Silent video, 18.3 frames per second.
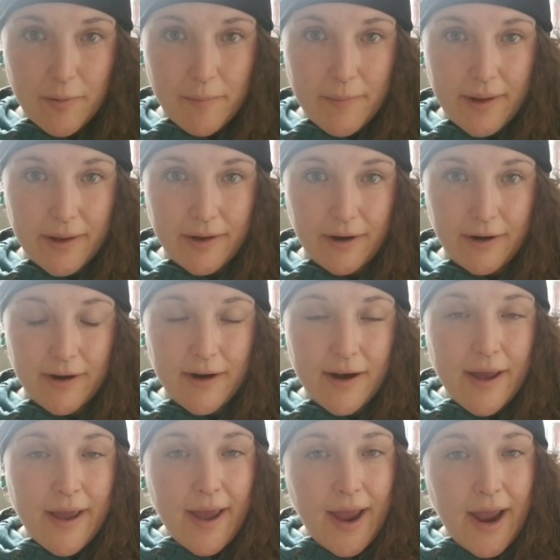
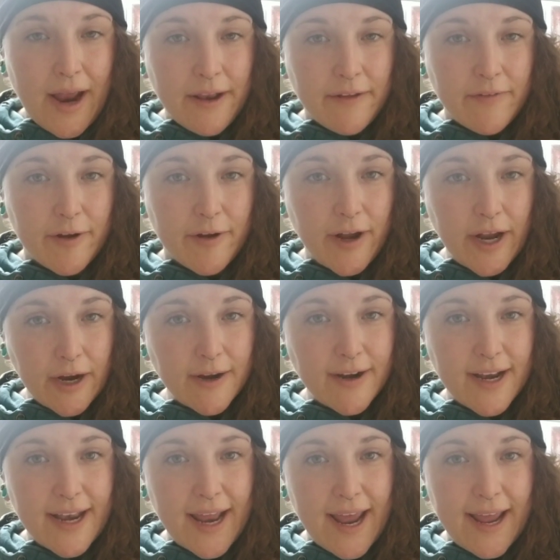Homemaker, and if you're here
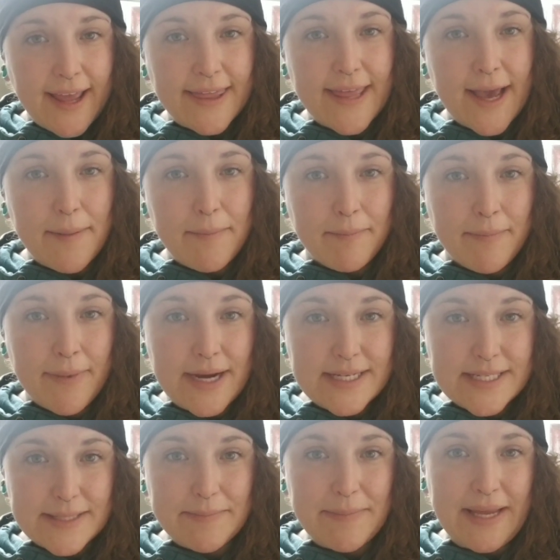today, that
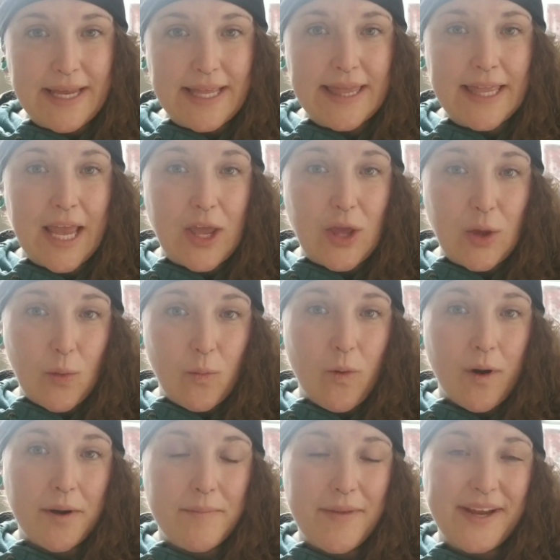must mean that you
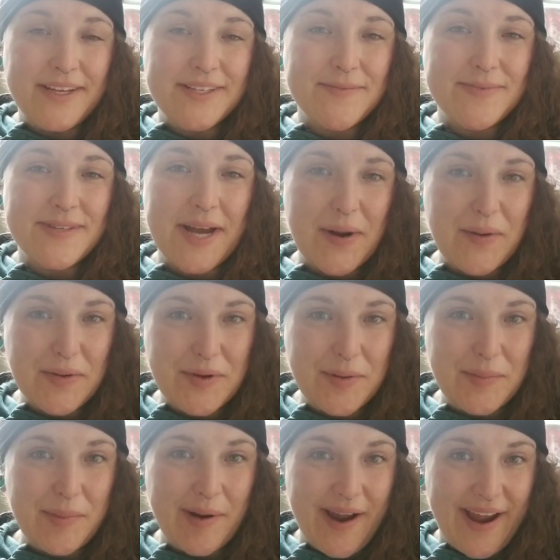want to make some
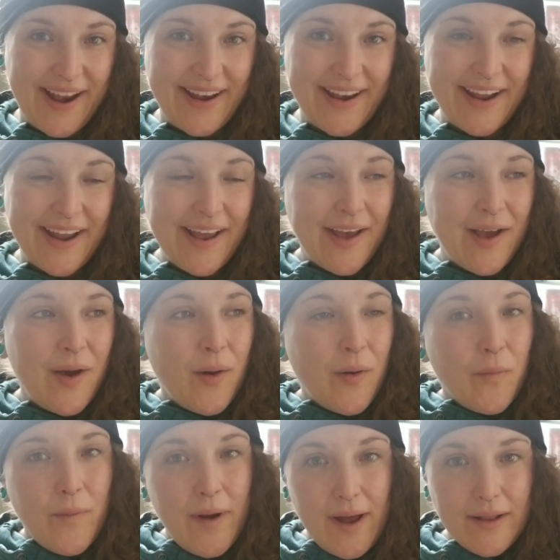sourdough bread.
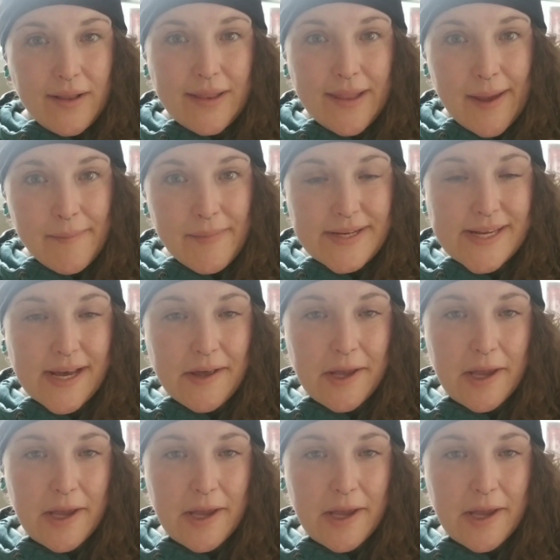Well, let me